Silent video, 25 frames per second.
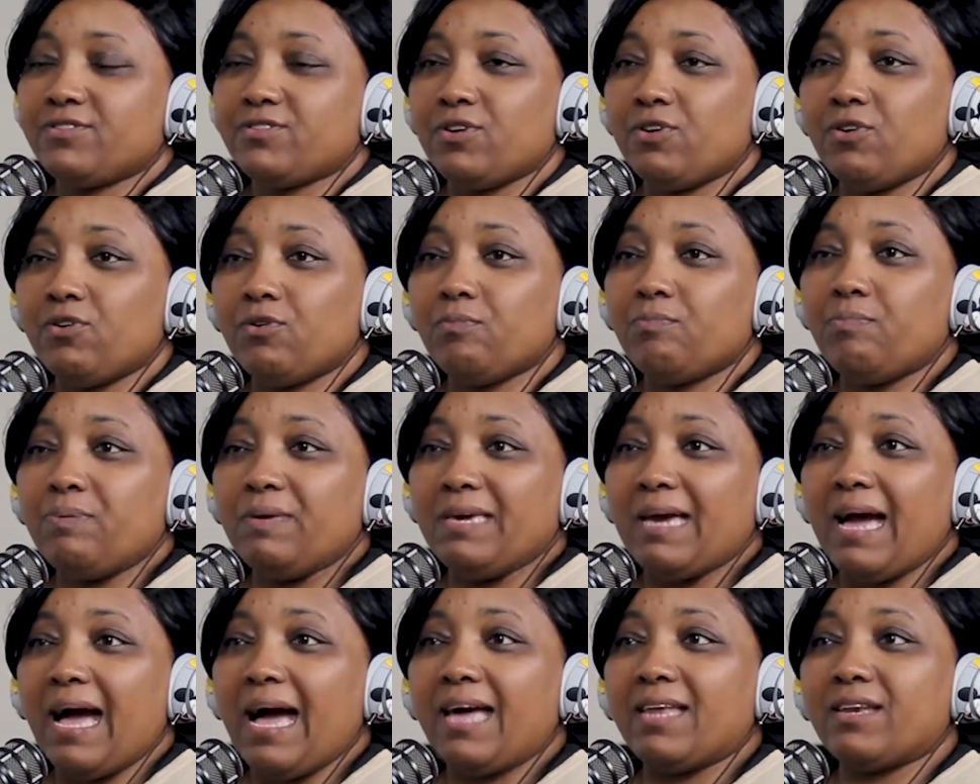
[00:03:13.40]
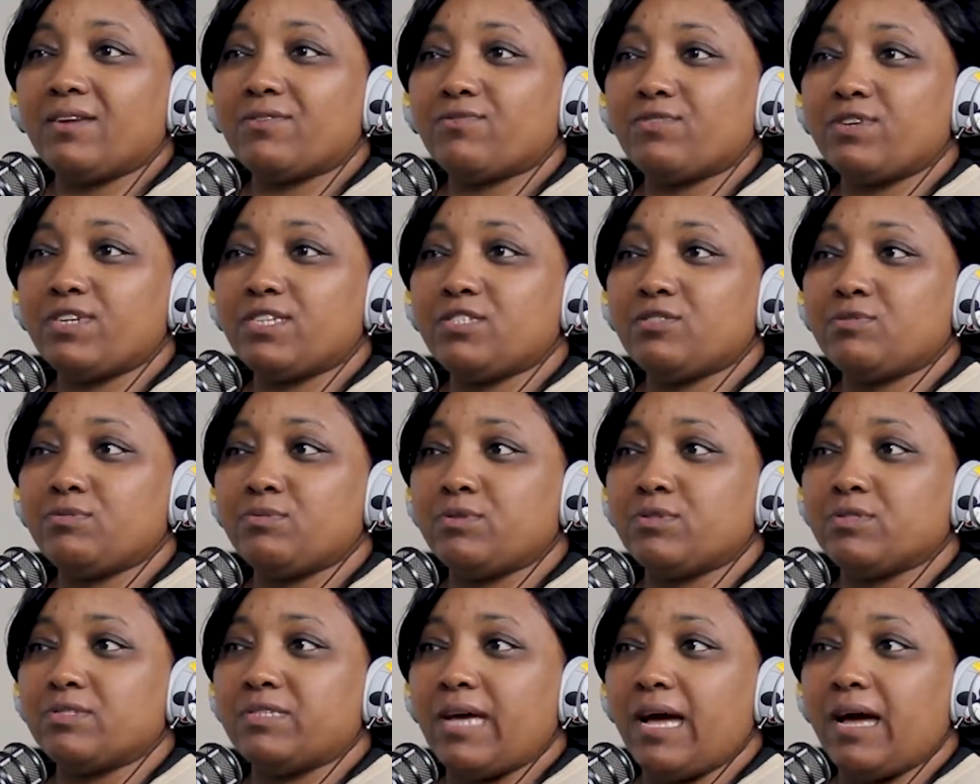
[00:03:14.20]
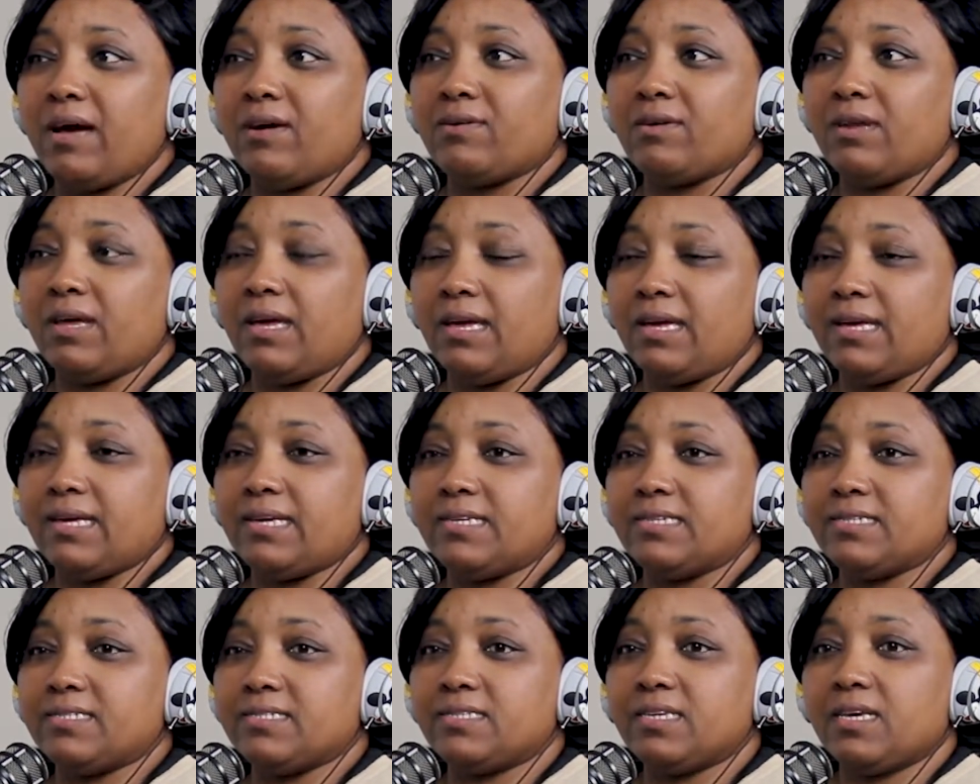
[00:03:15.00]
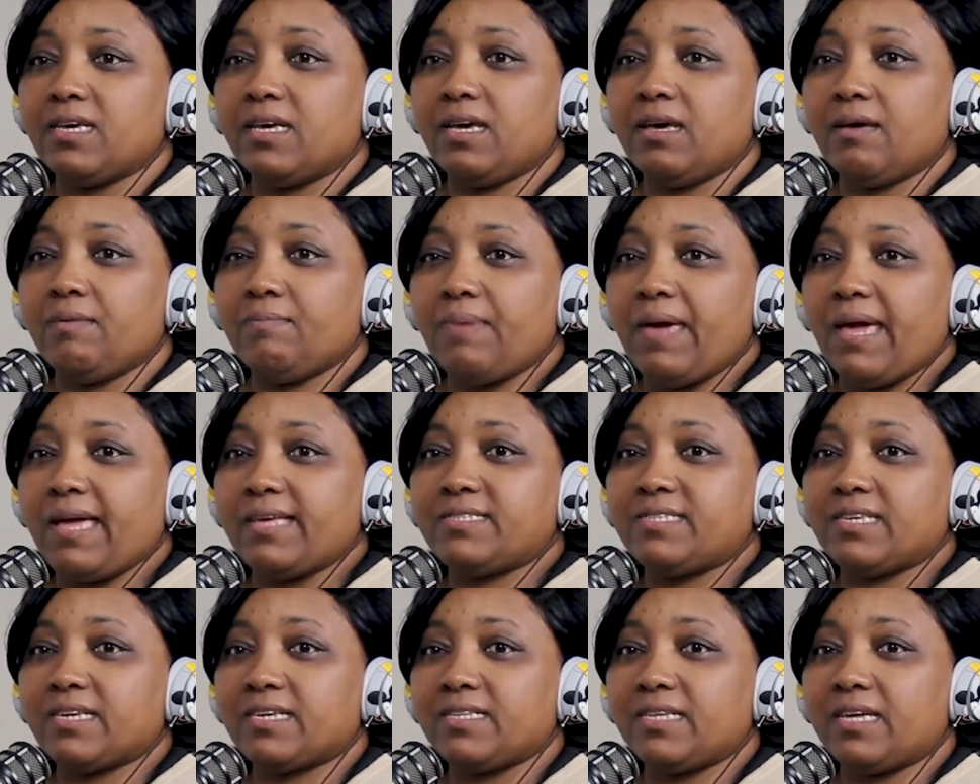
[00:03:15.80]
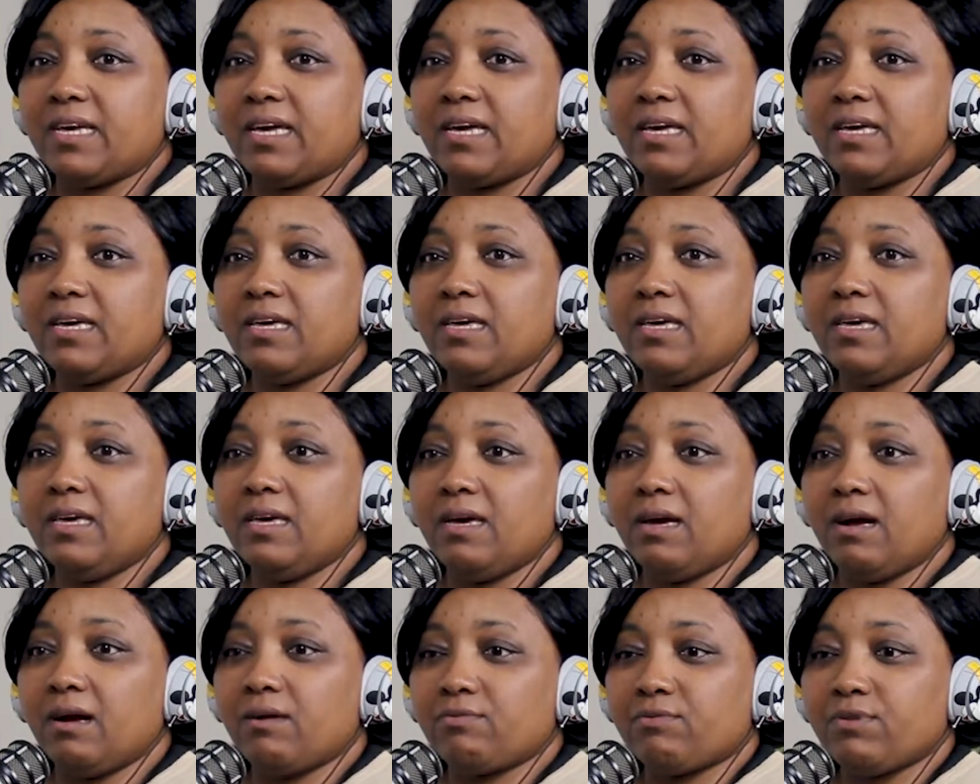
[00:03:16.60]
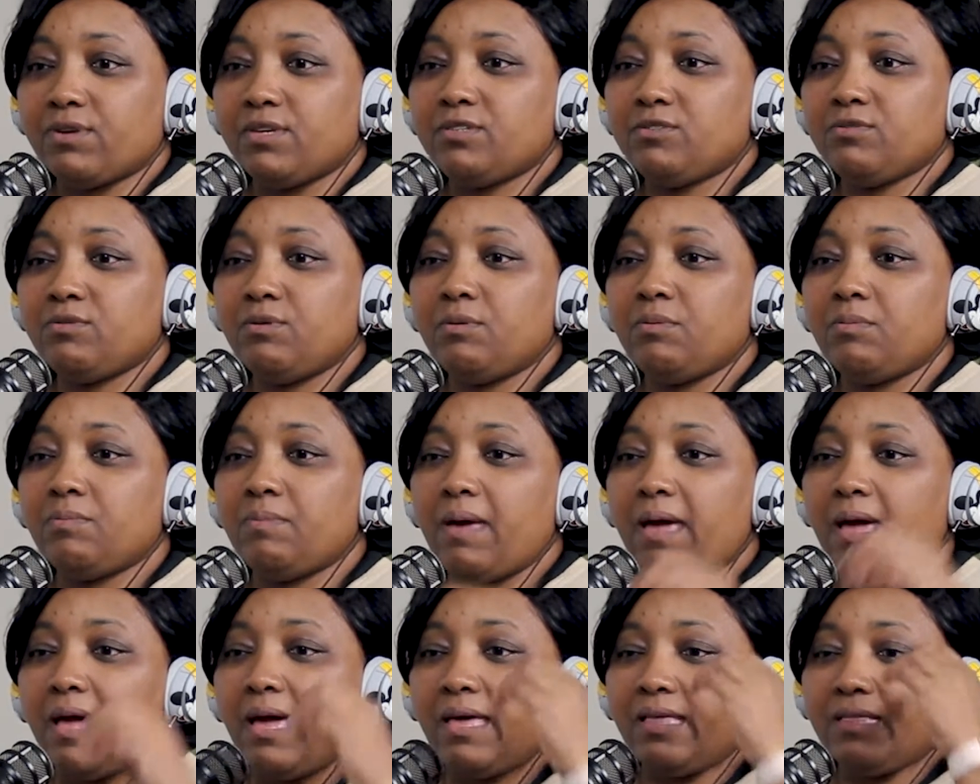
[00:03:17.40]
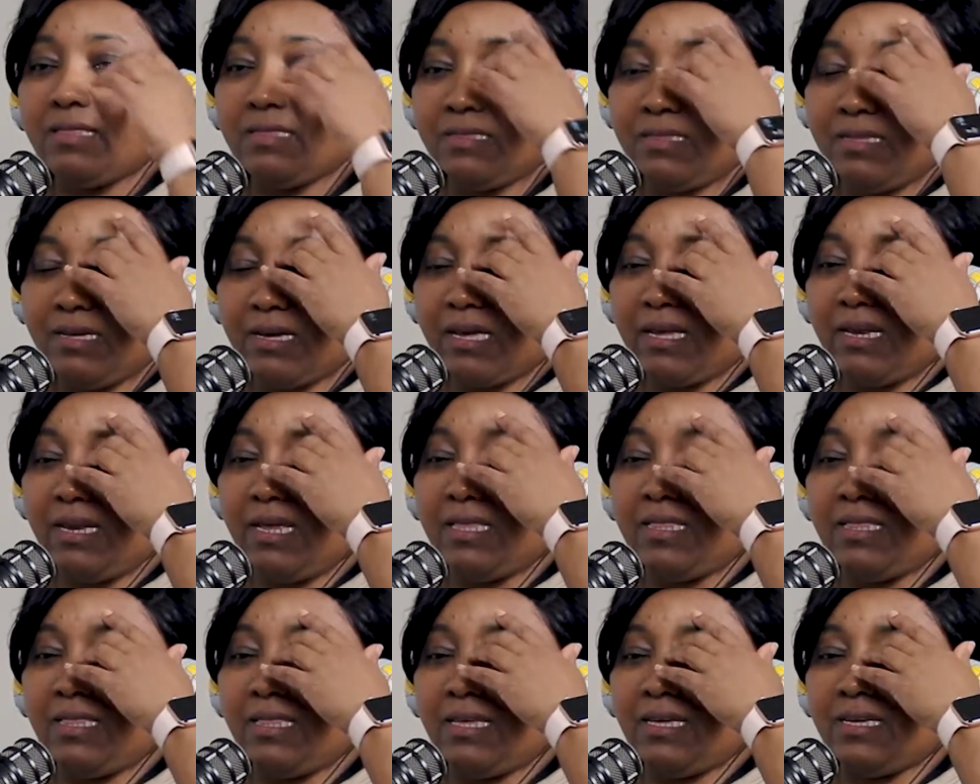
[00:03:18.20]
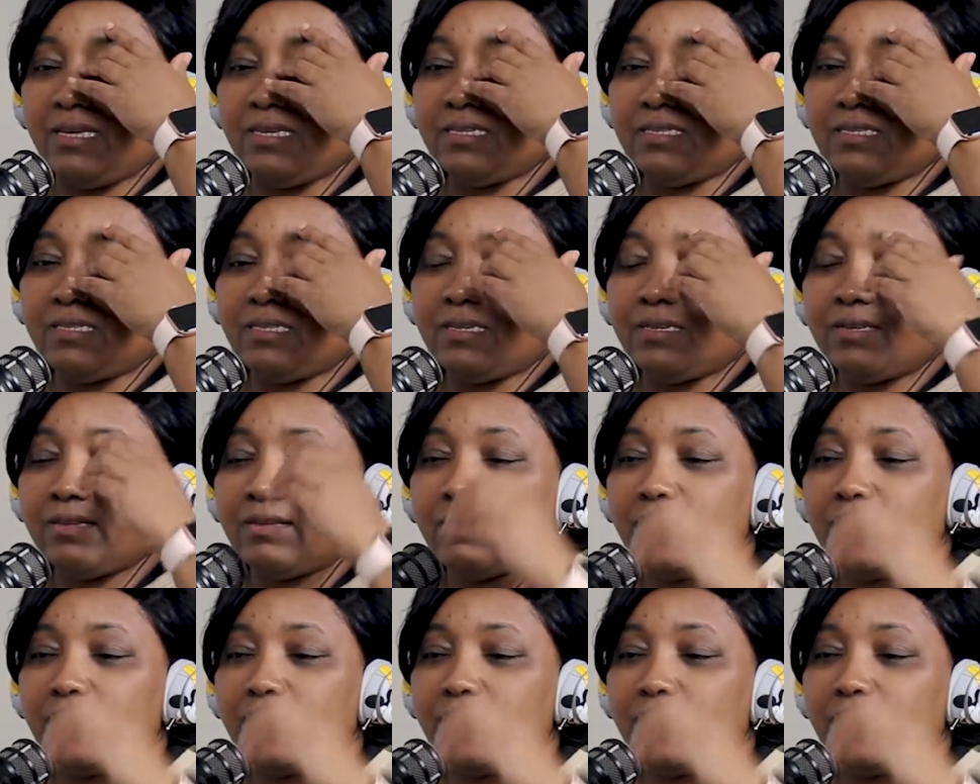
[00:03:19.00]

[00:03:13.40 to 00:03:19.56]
So beyond a reasonable doubt is basically a reasonable man looking at this.